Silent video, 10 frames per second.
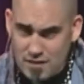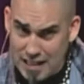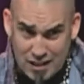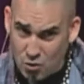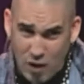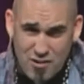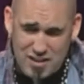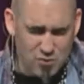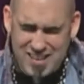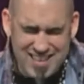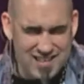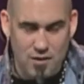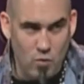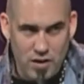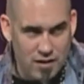I go, wow,
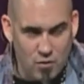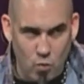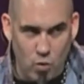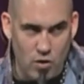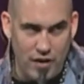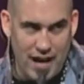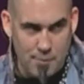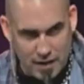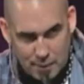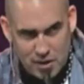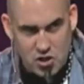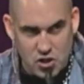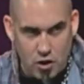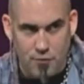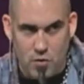what in the world happened? And I'm going to
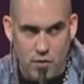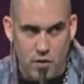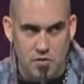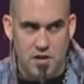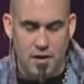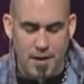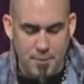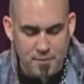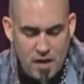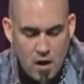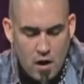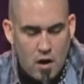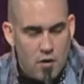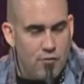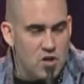share a few of those tonight.
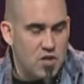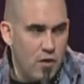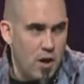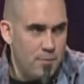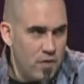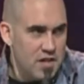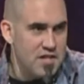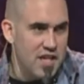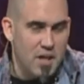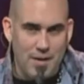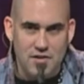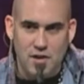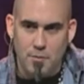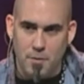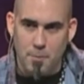First of all, let's think about
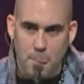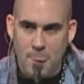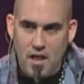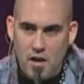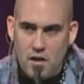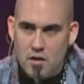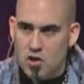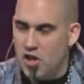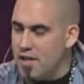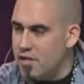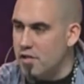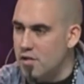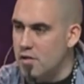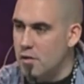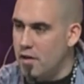something.
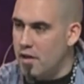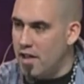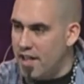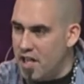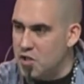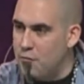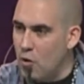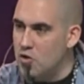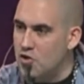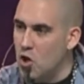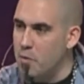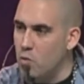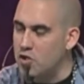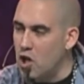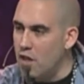Jesus, his first sermon
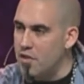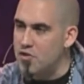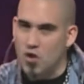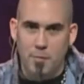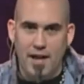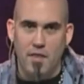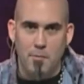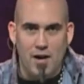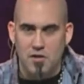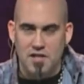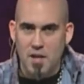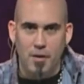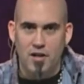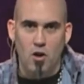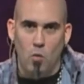was called the Sermon on the Mount. Does
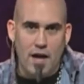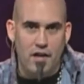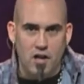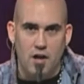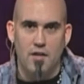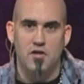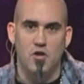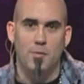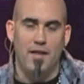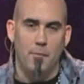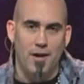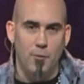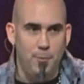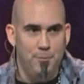anybody know why they called it the Sermon on the Mount?